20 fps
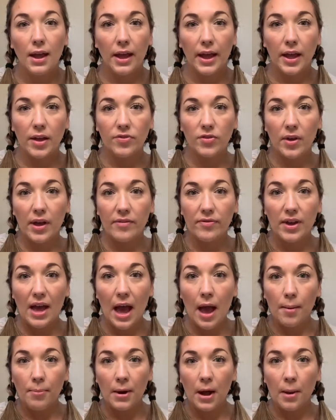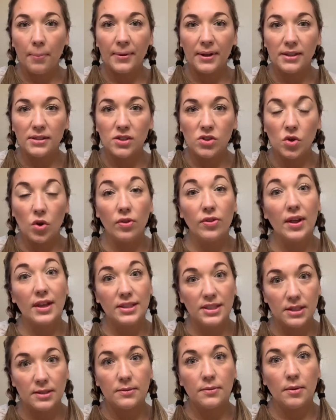If you have an eyebrow pencil,
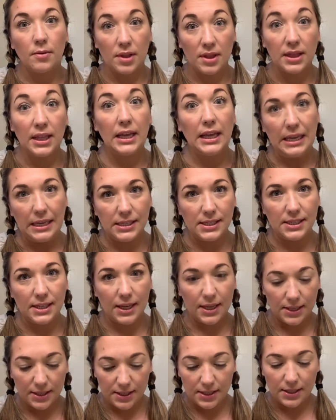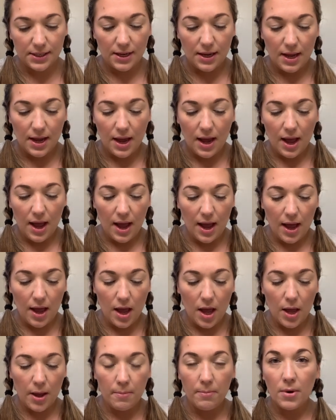that's the easiest.
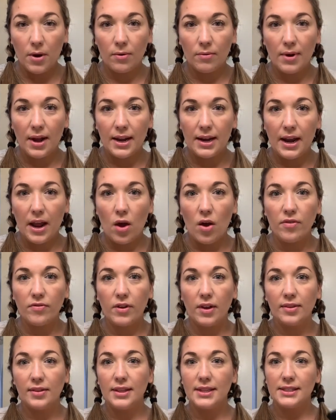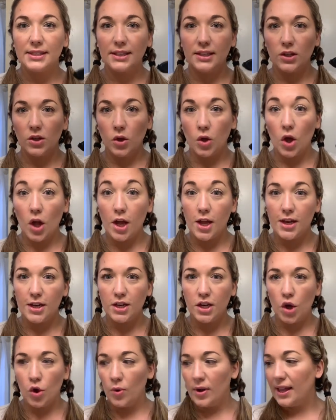Right now I've got this little
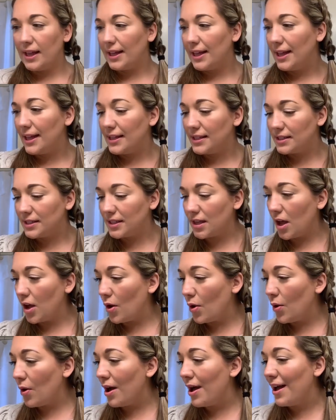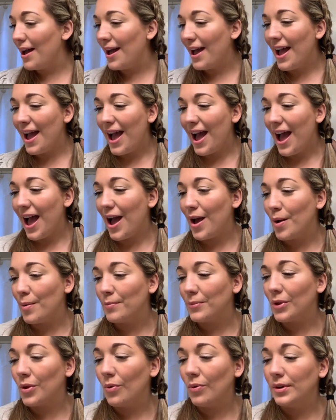doohickey, so
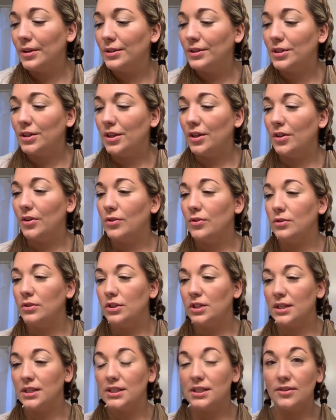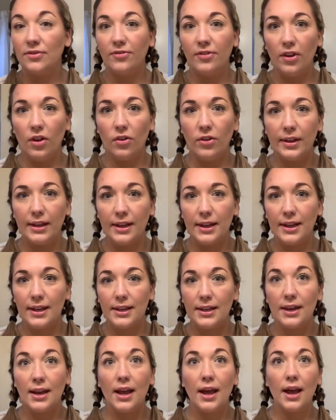I'm going to just fill
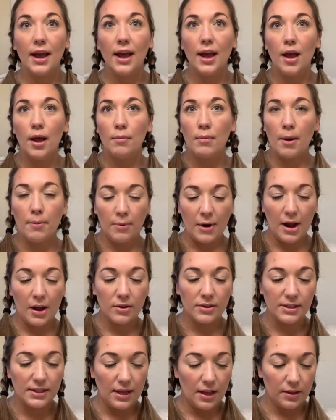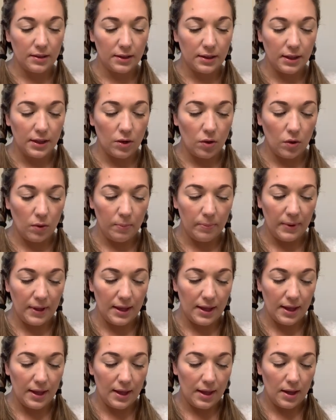in my brows a little
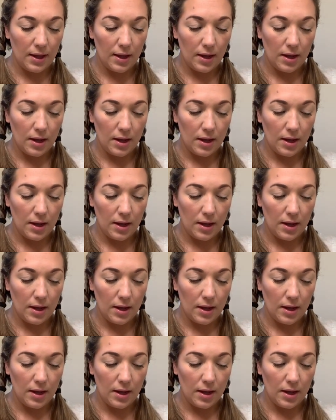bit